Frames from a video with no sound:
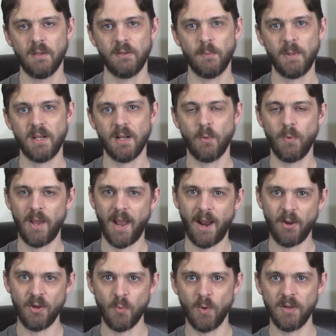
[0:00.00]
depending on how
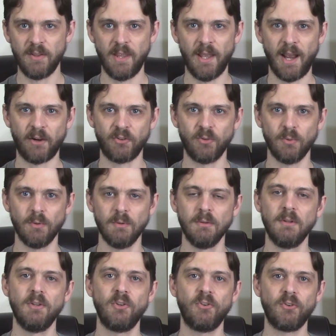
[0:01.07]
you want the
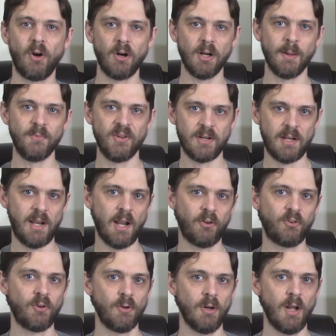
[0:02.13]
actual start object and
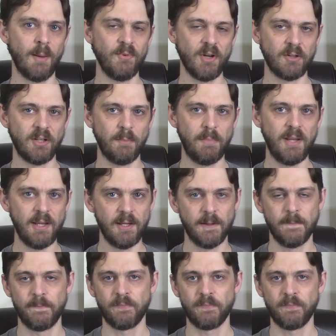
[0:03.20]
external object to be.